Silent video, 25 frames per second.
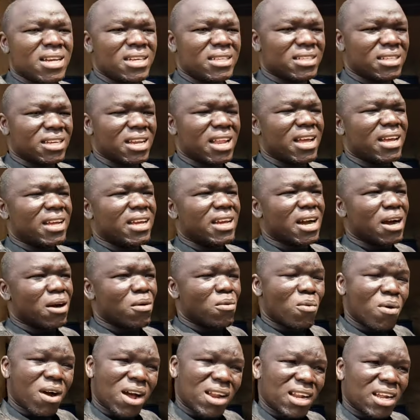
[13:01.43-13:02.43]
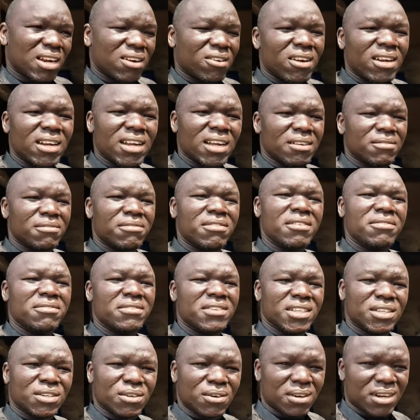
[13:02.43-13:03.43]
it's like uh, one hundred
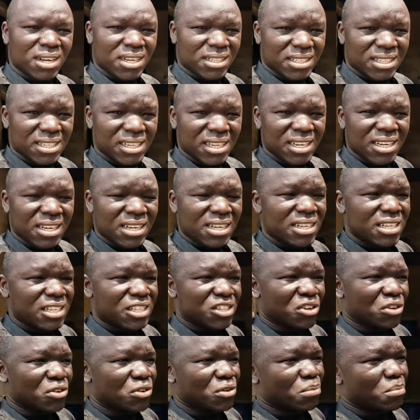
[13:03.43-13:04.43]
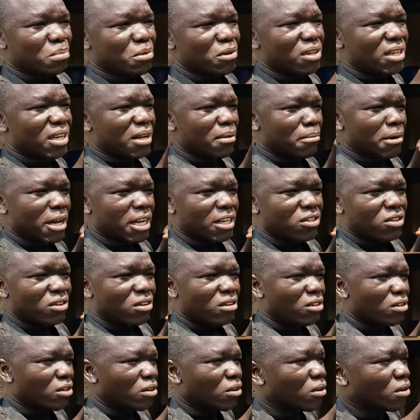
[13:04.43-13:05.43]
fifty dollars. So to put the
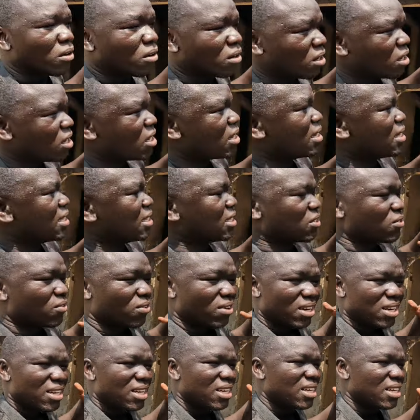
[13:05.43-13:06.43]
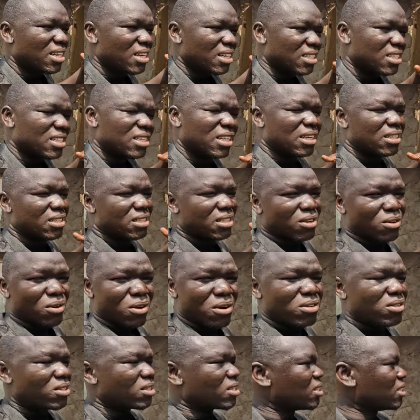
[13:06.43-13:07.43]
metal door, it's really it's it's
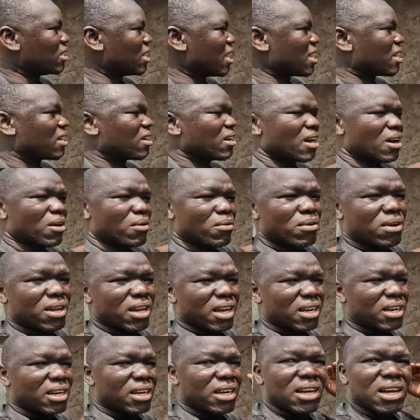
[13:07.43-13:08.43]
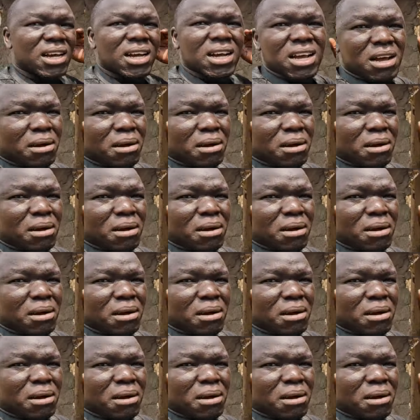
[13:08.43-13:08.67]
costly. Like uh, we can